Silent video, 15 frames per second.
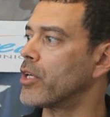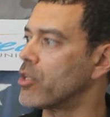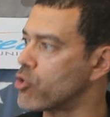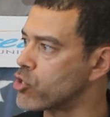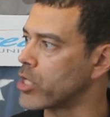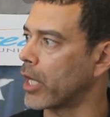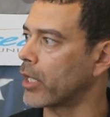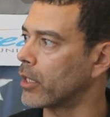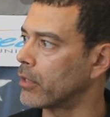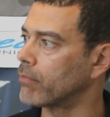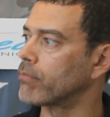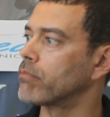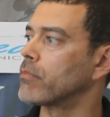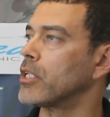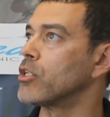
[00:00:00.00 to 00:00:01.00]
it and check
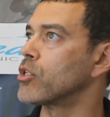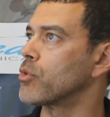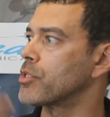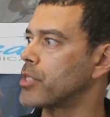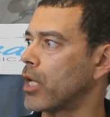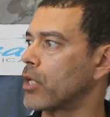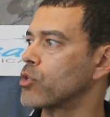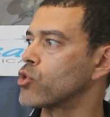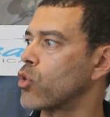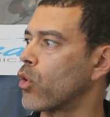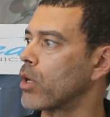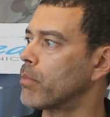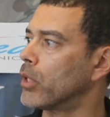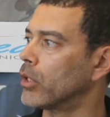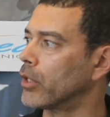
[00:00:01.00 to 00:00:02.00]
it, into a
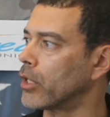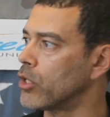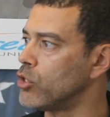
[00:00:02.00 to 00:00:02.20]
second-story building.